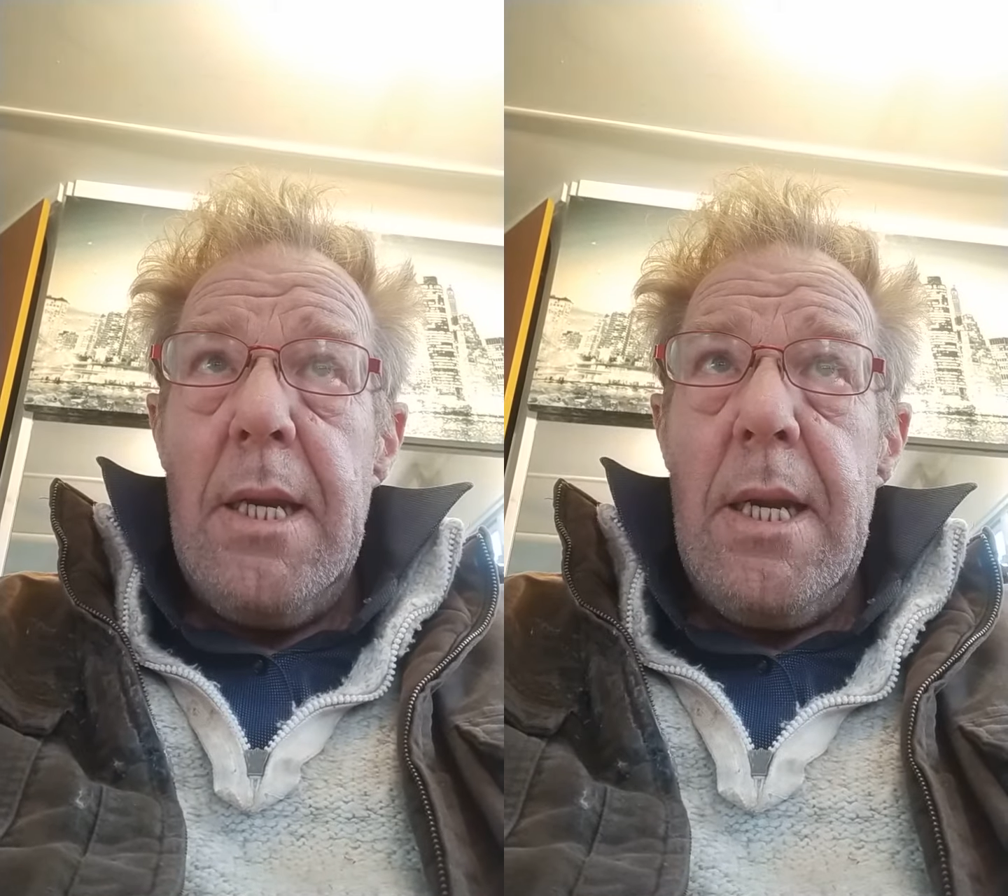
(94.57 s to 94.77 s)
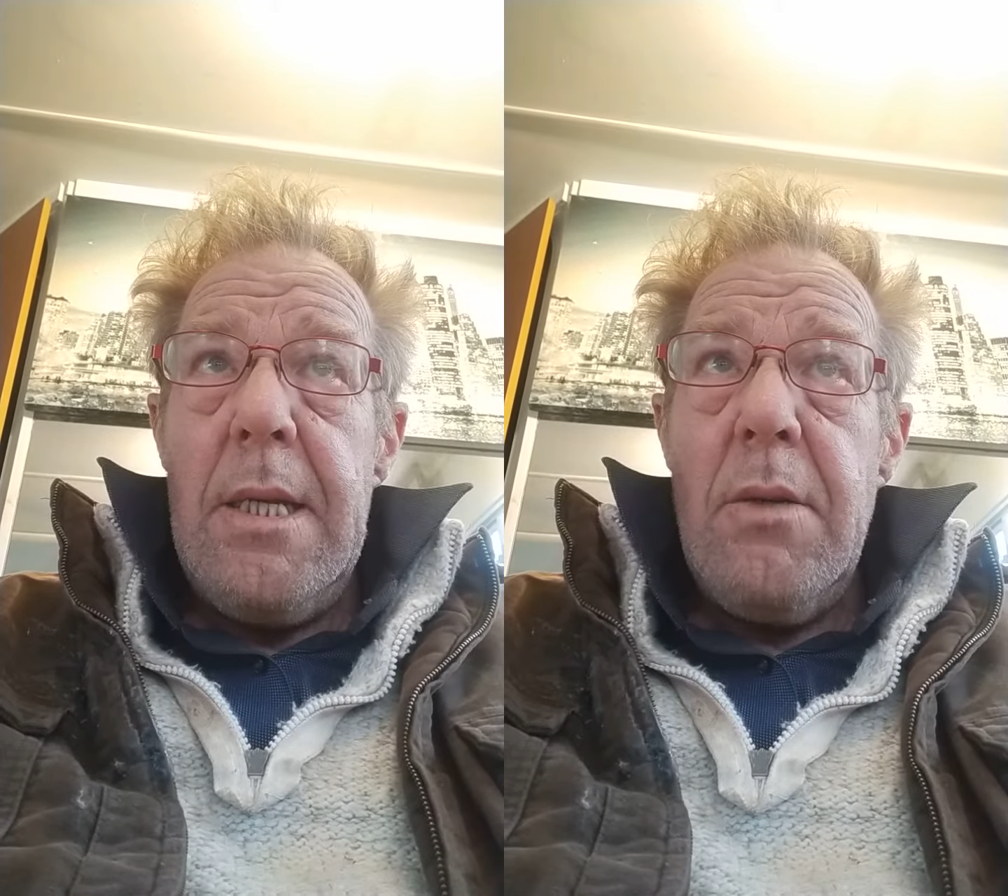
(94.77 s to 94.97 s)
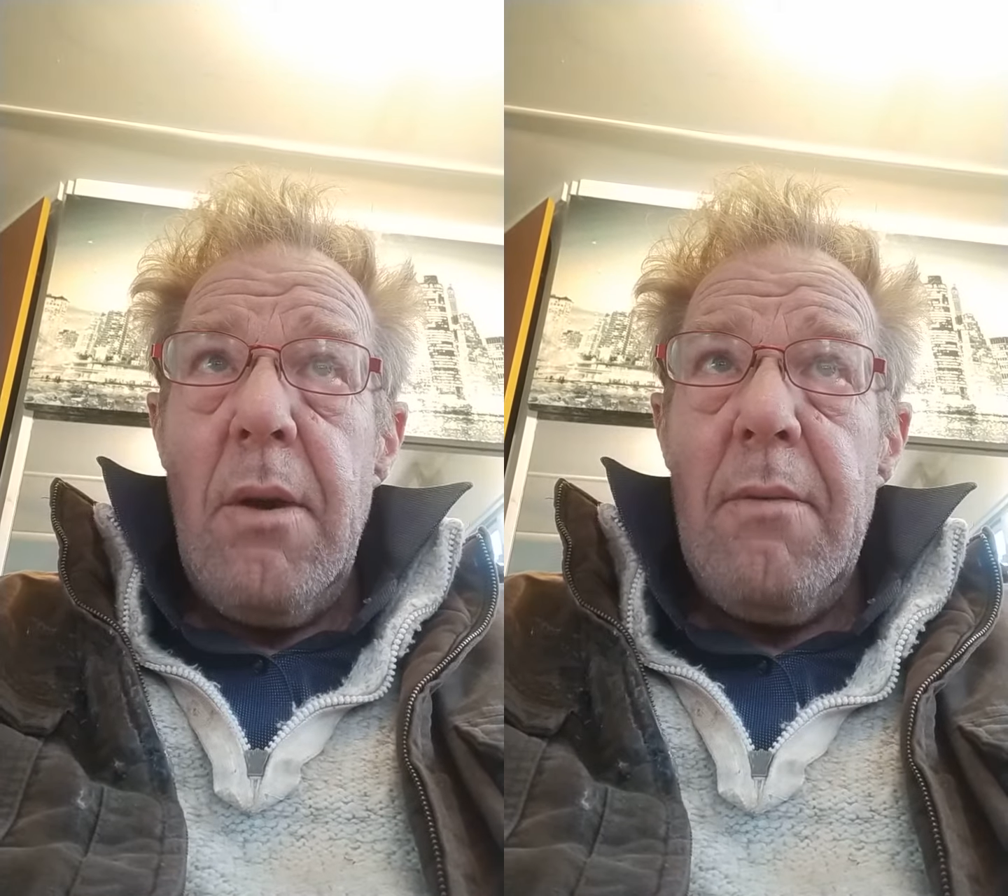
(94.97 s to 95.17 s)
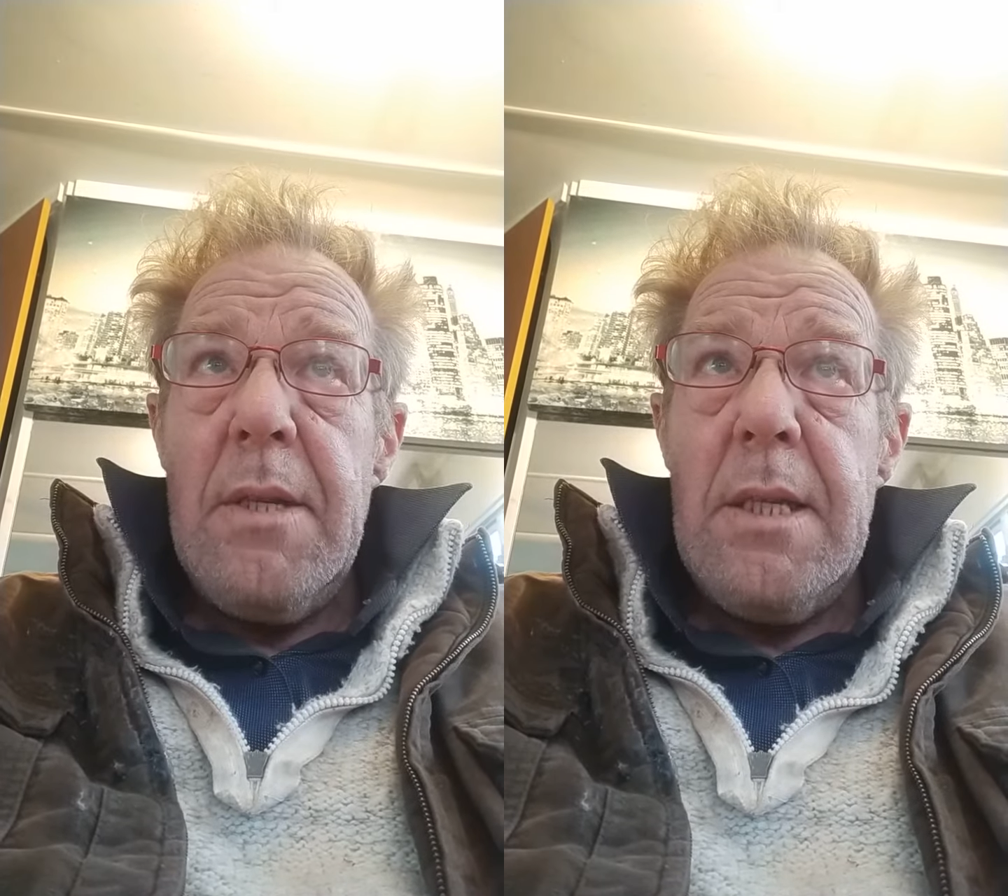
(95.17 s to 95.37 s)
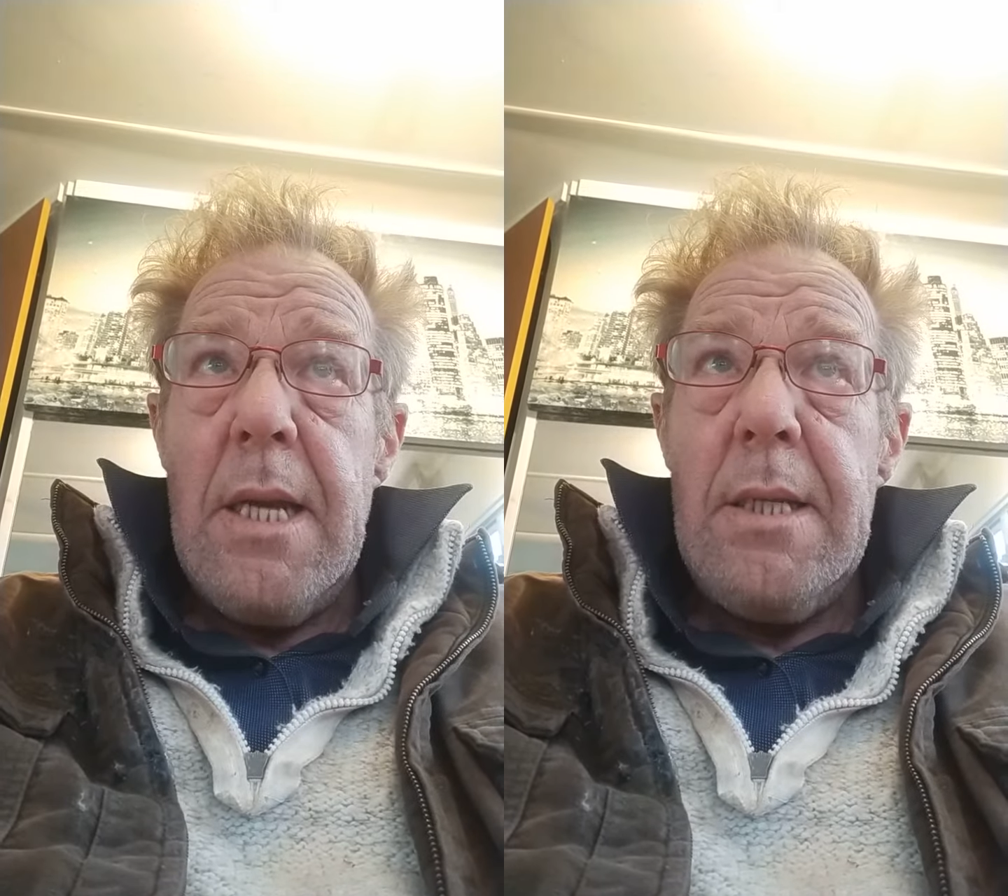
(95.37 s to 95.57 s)
need to have a
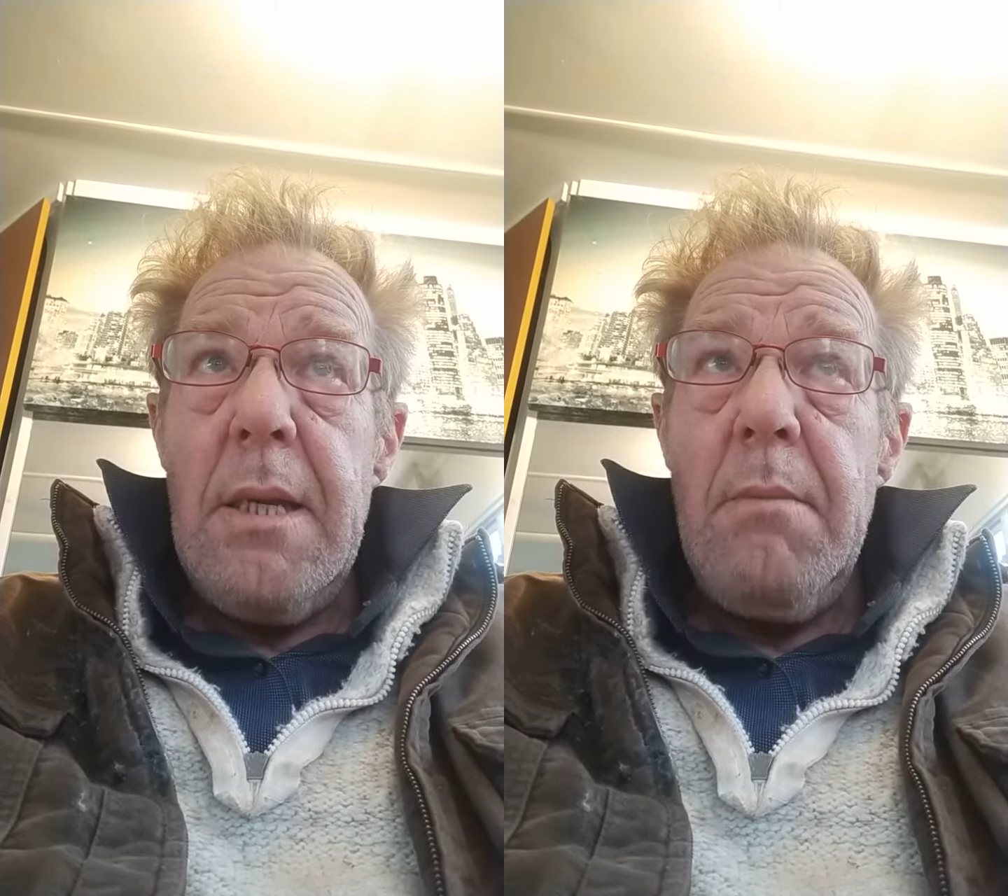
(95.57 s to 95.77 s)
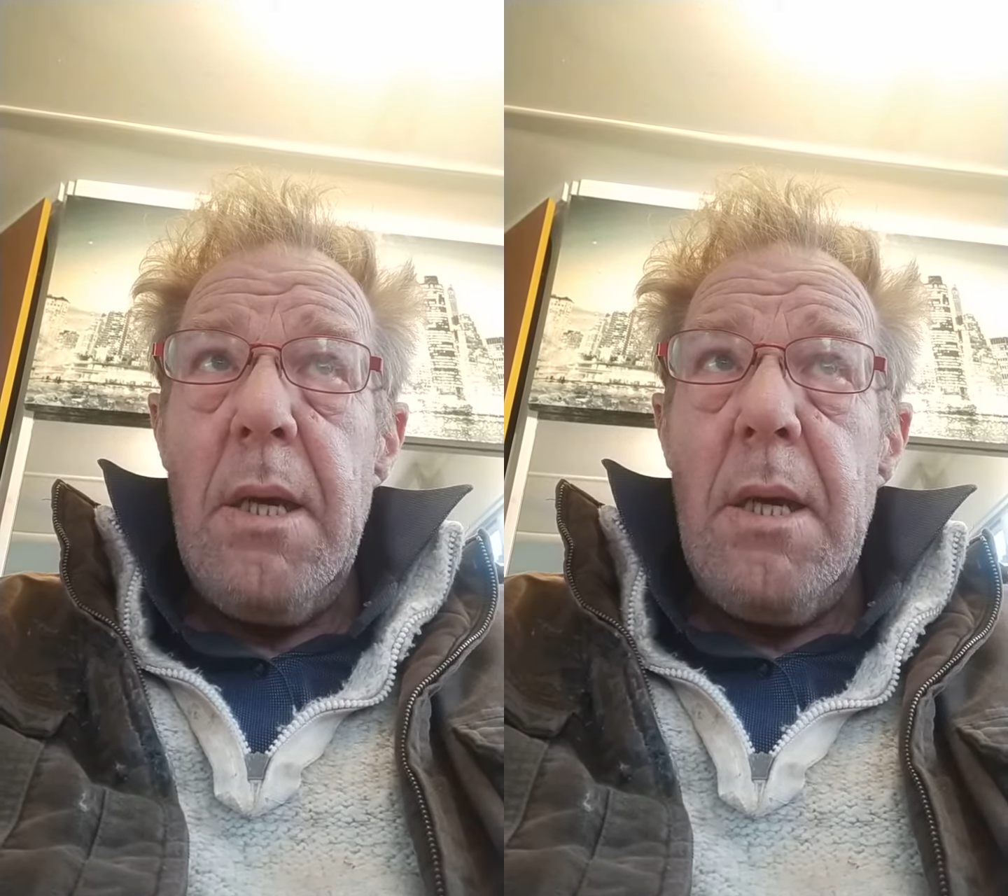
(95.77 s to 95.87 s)
setting,